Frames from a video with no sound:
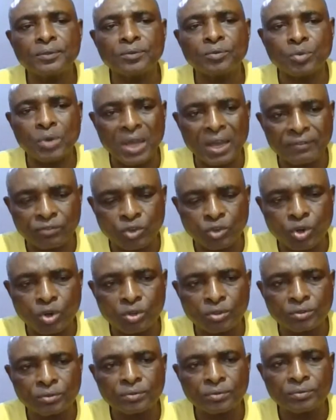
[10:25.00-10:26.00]
we have
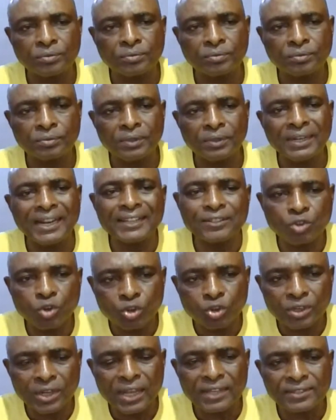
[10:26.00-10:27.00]
done. Let
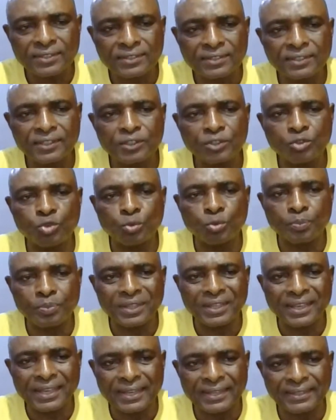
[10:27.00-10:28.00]
others
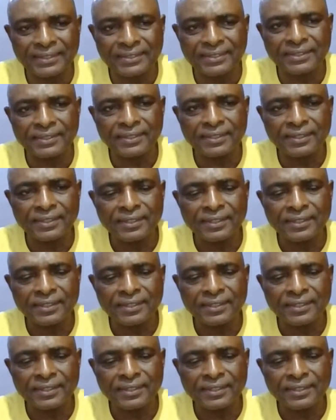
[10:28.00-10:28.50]
duplicate